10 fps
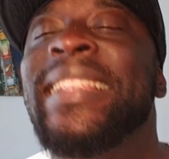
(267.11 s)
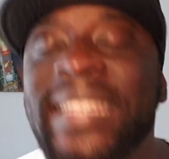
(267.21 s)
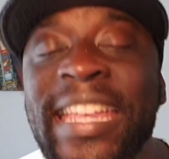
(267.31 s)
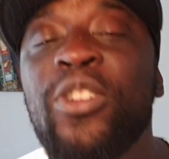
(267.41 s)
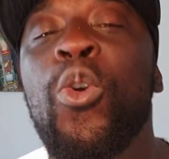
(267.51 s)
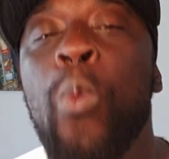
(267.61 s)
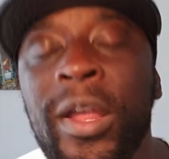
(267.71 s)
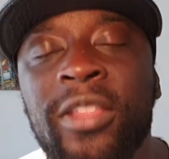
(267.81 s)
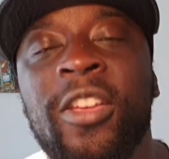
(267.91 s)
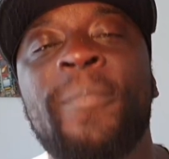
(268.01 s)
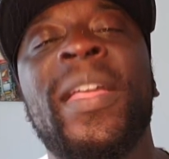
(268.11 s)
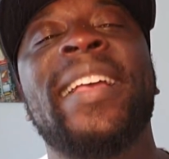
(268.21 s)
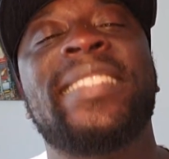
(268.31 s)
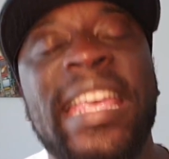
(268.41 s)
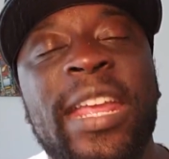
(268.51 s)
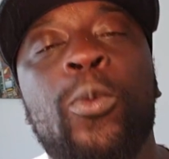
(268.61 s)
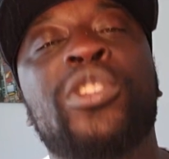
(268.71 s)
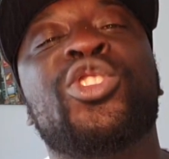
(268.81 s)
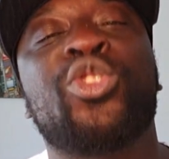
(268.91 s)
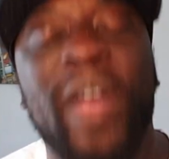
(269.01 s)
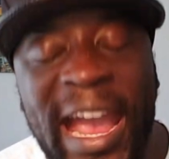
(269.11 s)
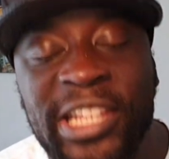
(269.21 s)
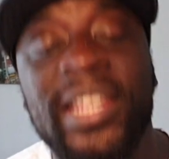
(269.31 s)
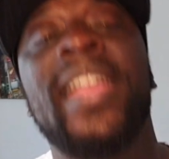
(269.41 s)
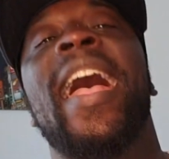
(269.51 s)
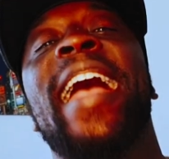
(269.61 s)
single one of them said it was trash.